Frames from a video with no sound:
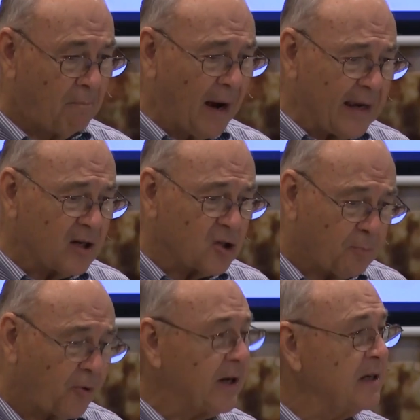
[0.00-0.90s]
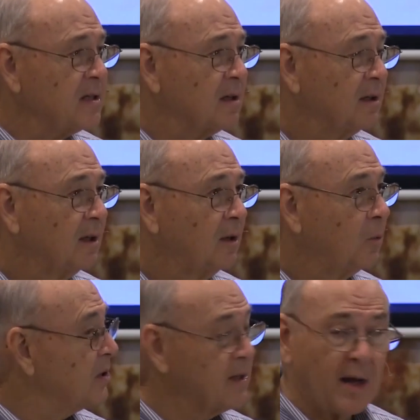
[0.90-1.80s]
Micah's priest
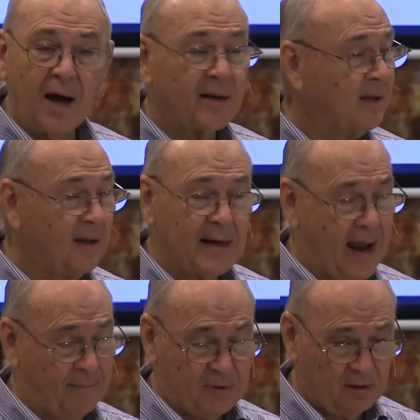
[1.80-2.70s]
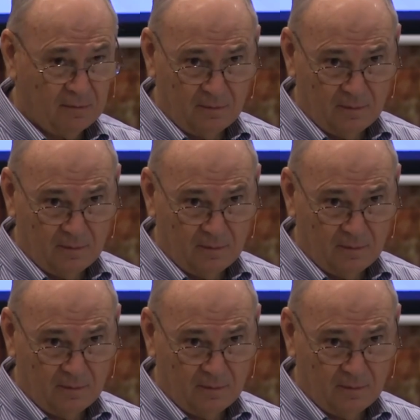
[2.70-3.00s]
was not kidnapped.